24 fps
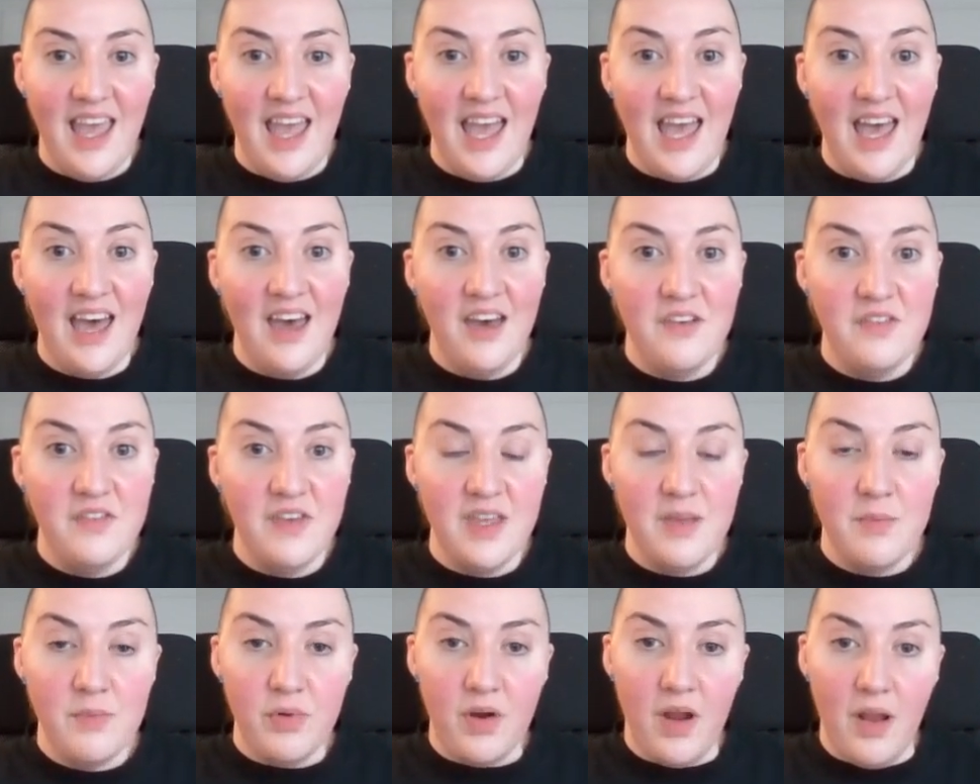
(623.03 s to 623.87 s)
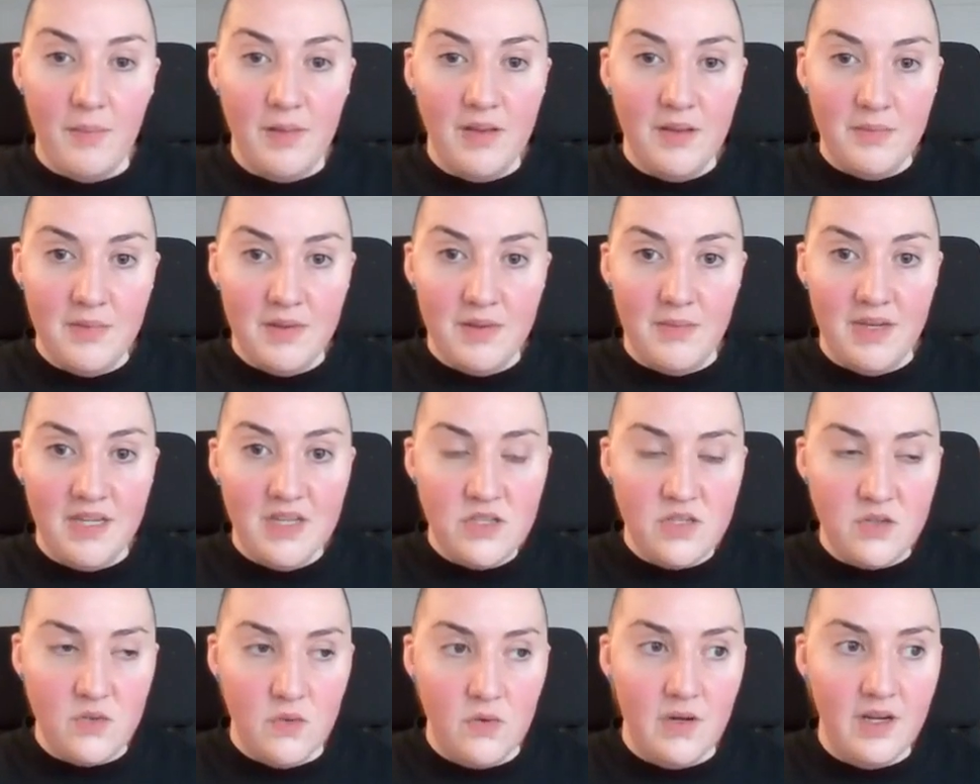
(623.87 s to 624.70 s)
have a problem in
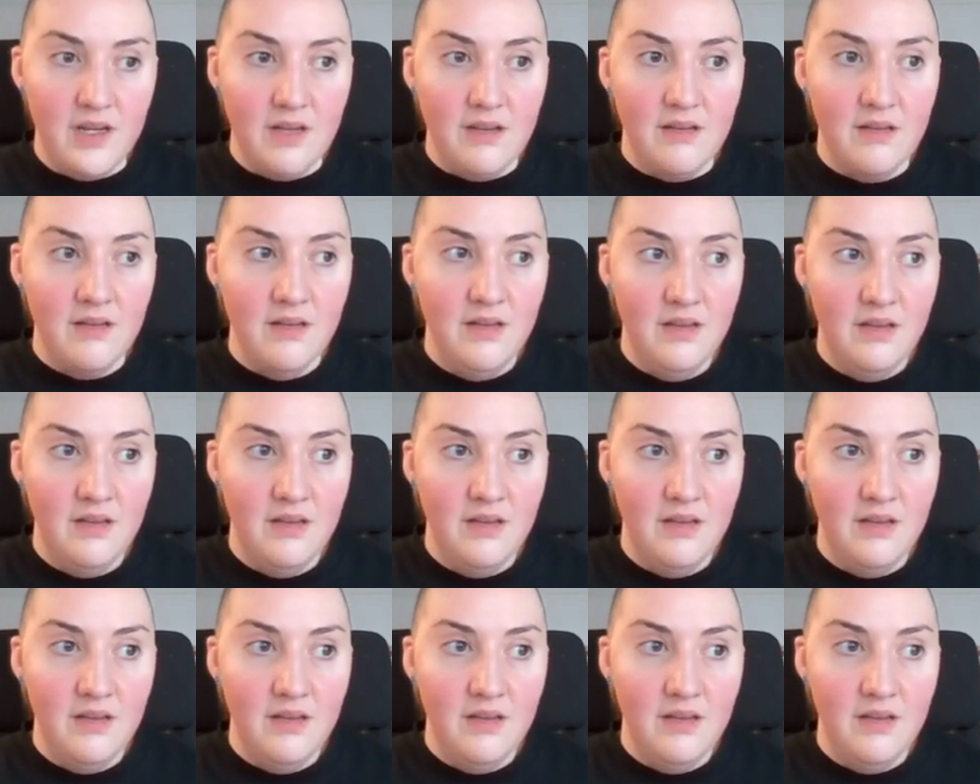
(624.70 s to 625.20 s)
my story.